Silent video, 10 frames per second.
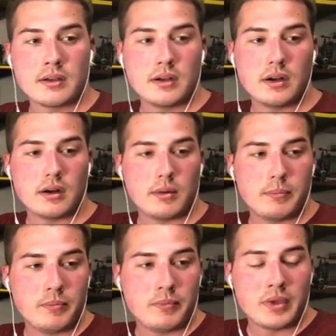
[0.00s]

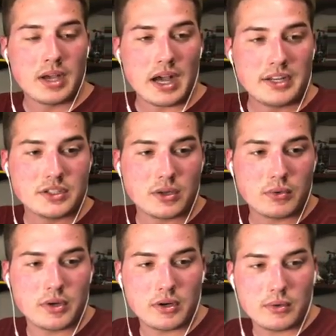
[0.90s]
I just don't
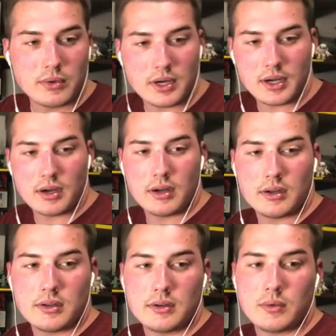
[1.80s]
know
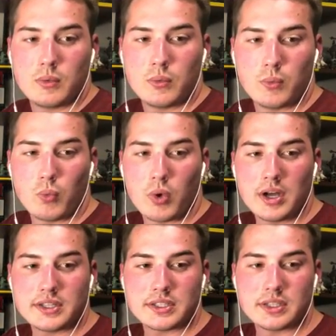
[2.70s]
what